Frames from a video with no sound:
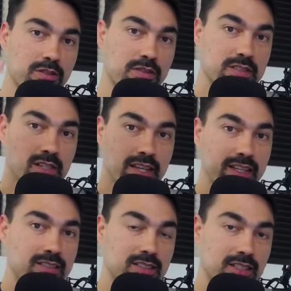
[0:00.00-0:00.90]
If it's
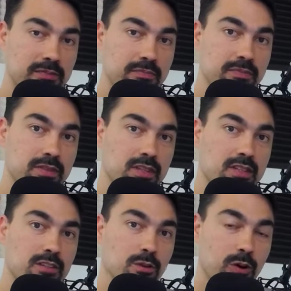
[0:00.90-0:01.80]
lazy,
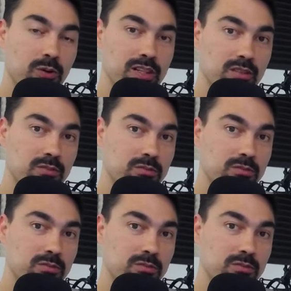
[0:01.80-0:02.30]
you only